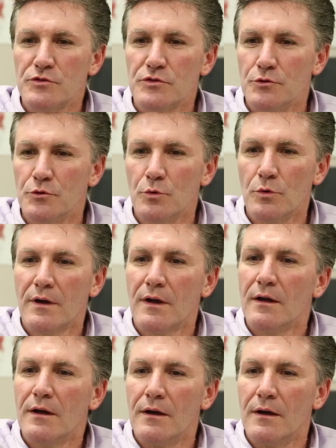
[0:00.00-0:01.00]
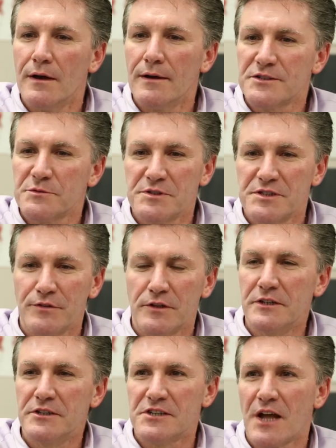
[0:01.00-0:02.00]
2,
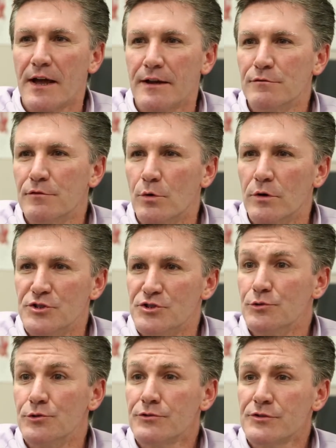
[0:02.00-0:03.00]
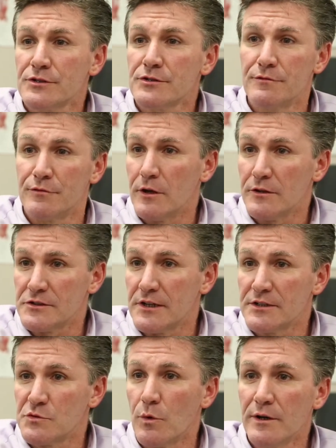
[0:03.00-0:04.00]
specifically designed for juniors for Health
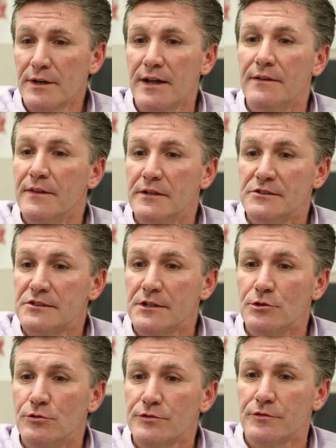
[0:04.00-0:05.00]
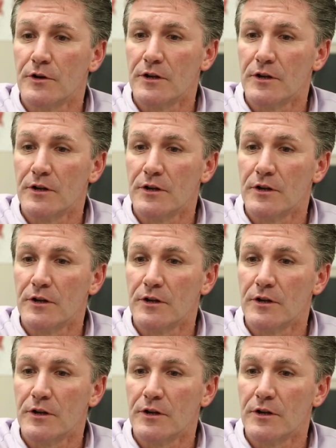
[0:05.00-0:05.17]
Science 1 and then seniors for